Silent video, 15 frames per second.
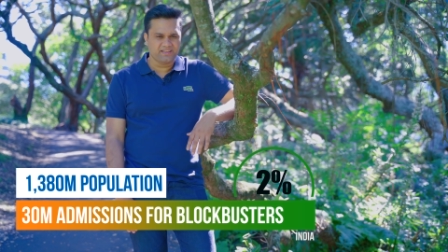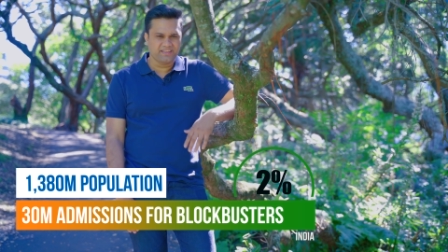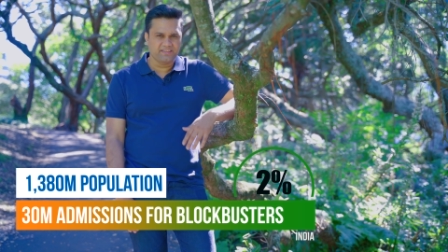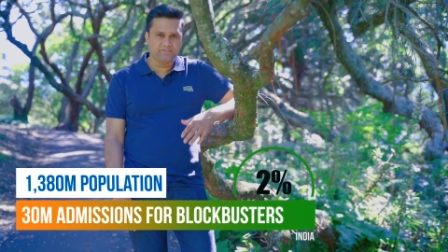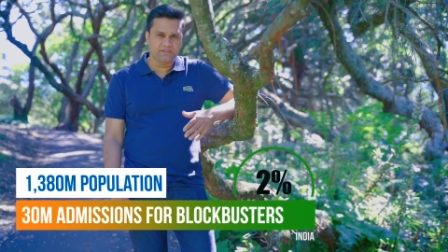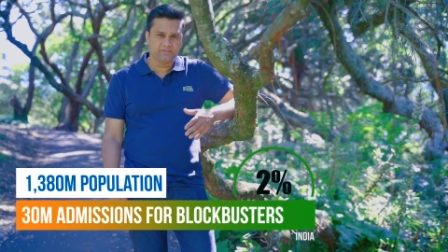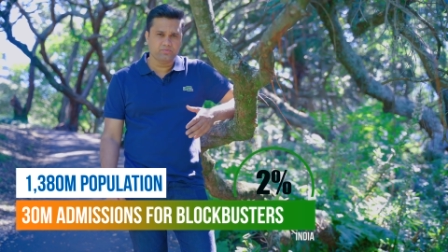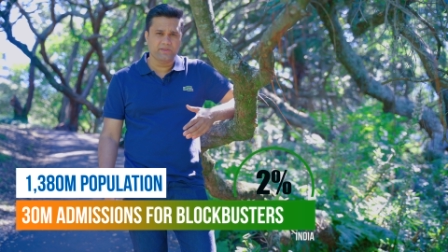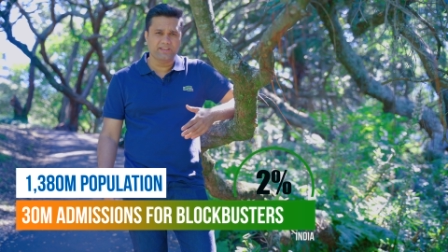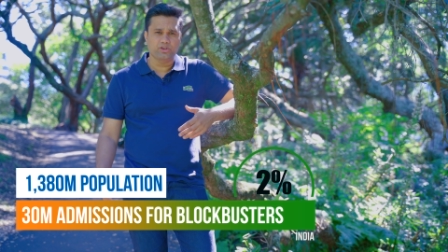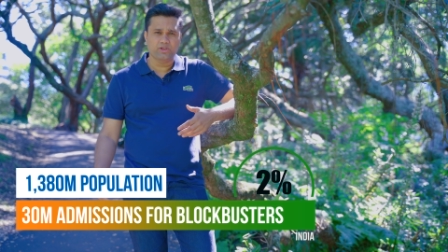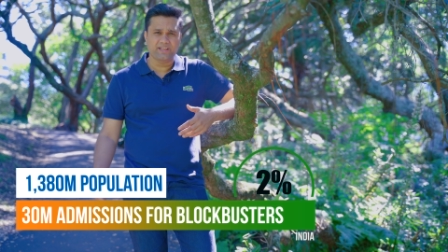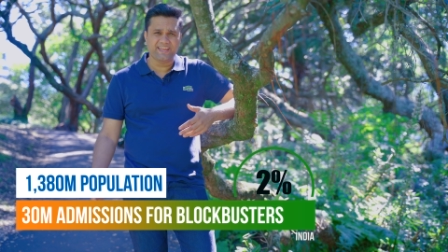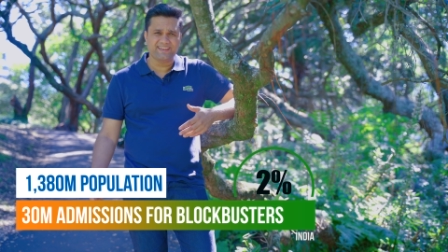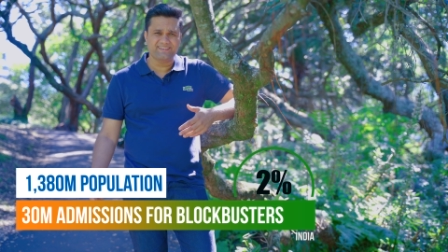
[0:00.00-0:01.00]
Even if we
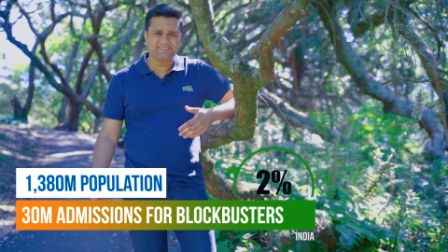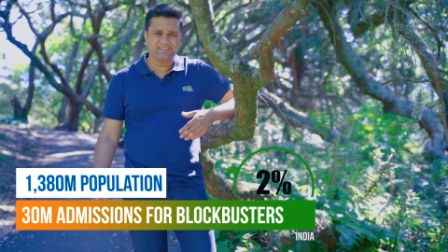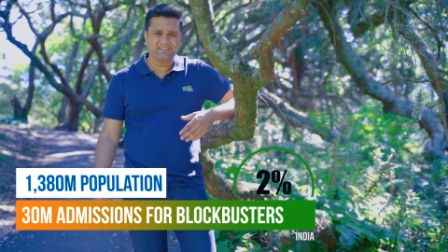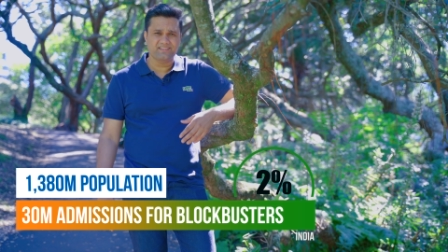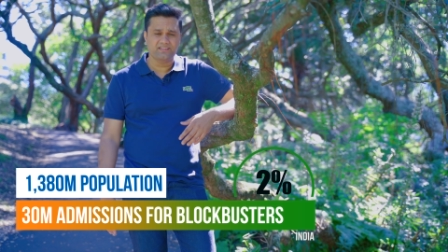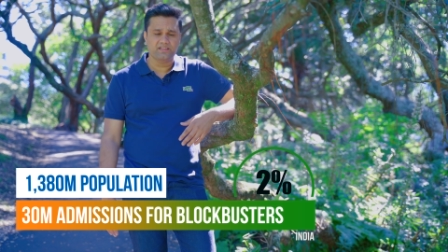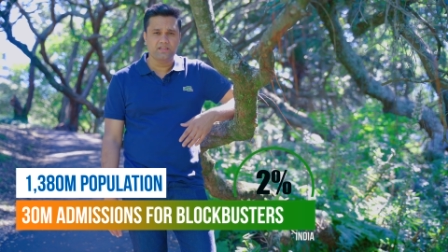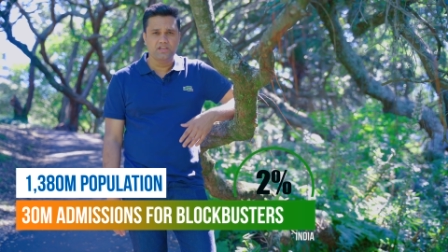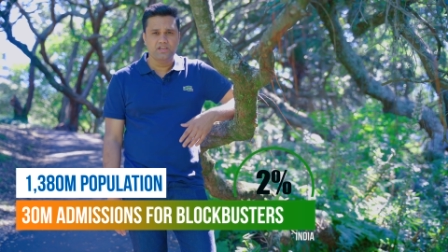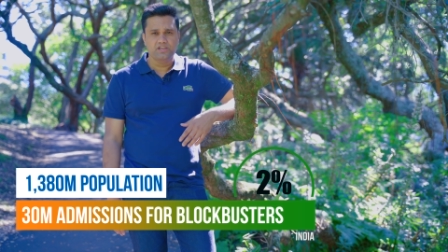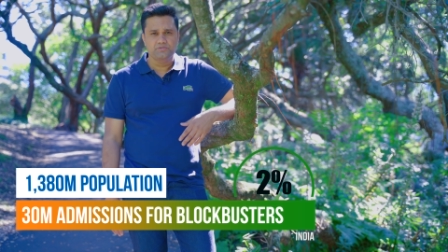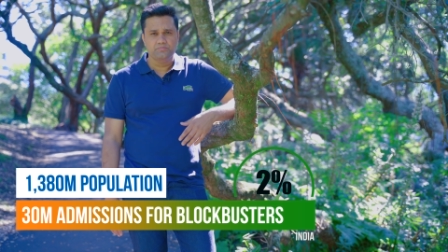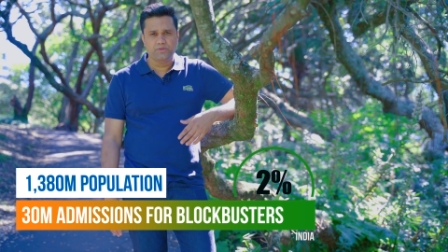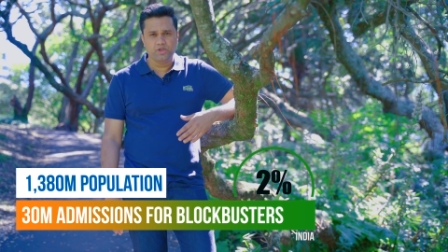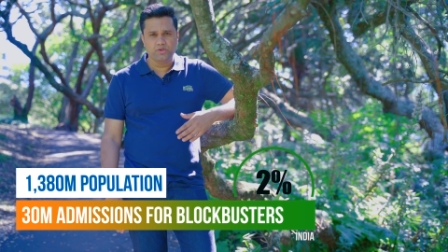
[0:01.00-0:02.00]
look at
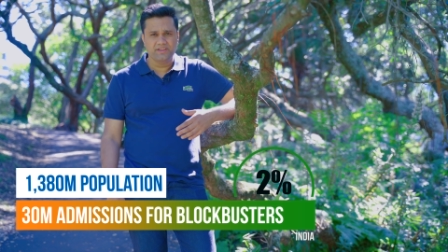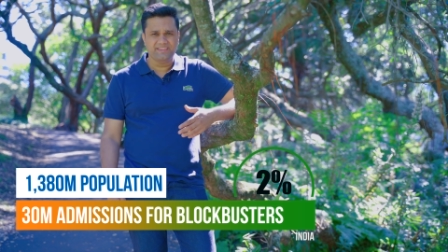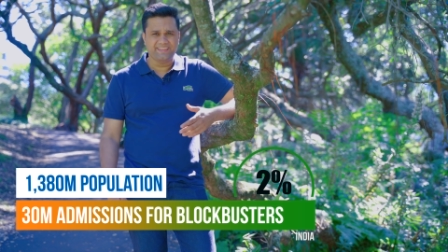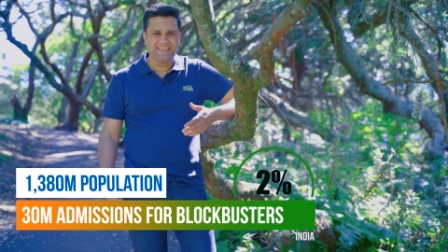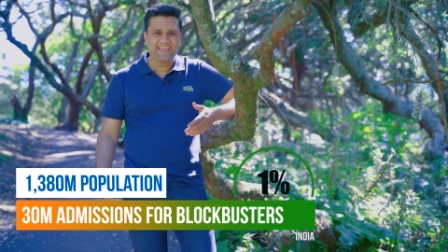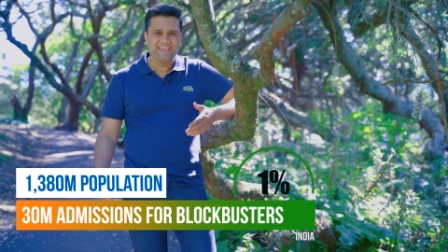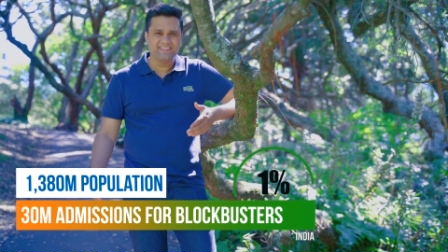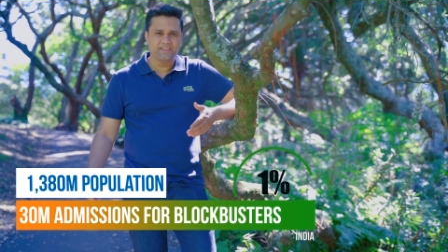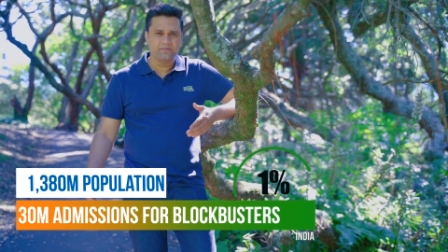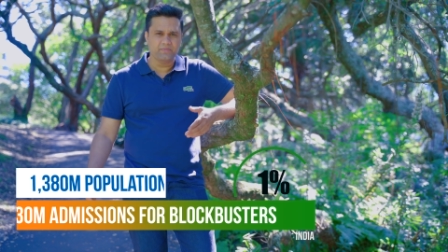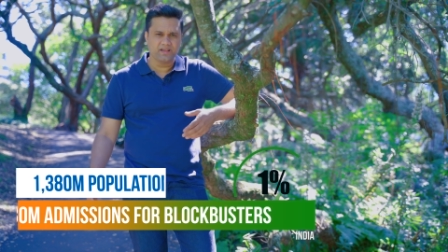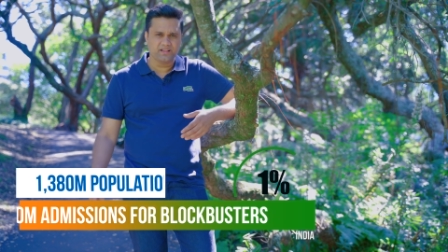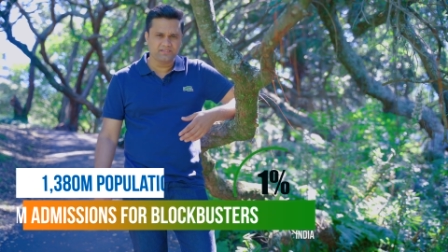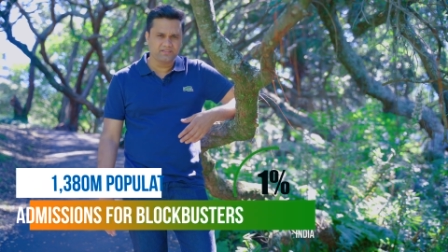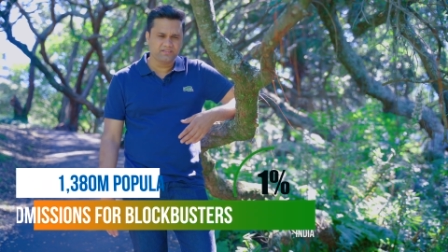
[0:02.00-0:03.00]
purely the Hindi
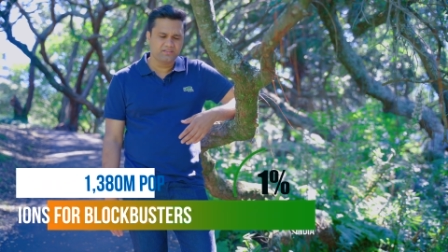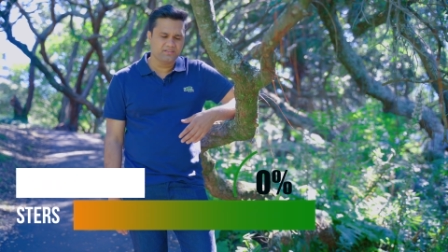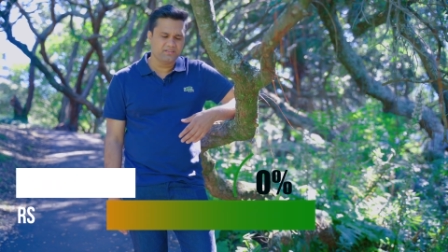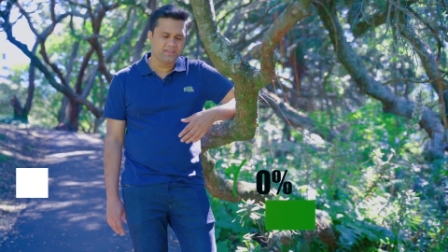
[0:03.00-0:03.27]
belt,